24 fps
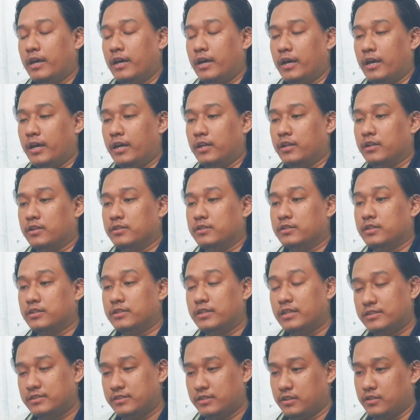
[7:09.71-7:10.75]
and
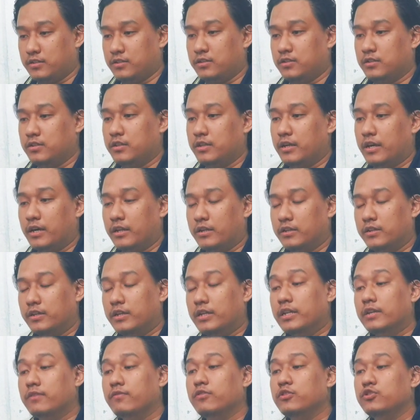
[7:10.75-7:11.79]
suggested that
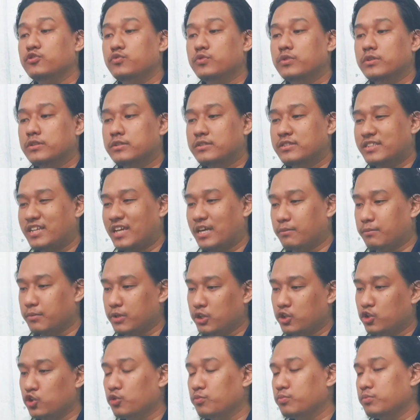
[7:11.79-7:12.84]
individuals can
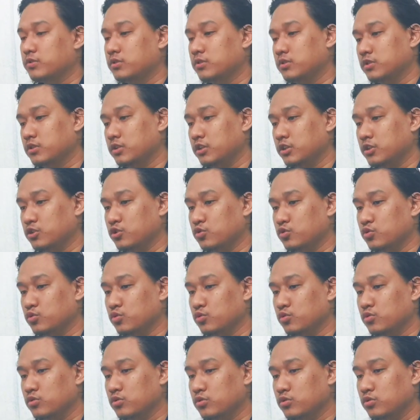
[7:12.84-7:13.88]
be grouped
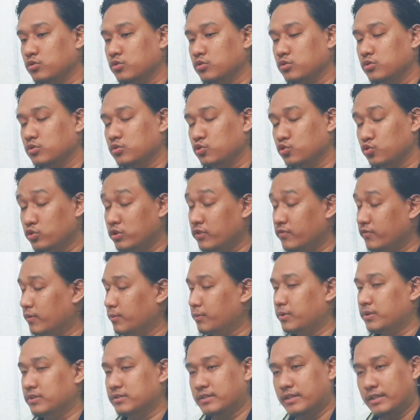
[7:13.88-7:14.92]
into two
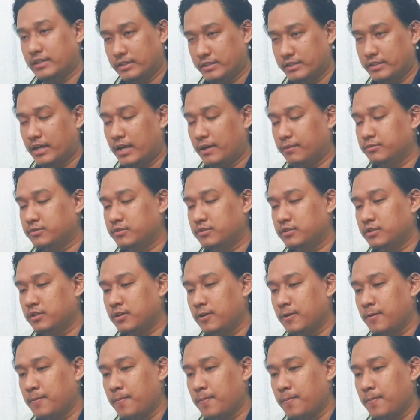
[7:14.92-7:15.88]
different personality types.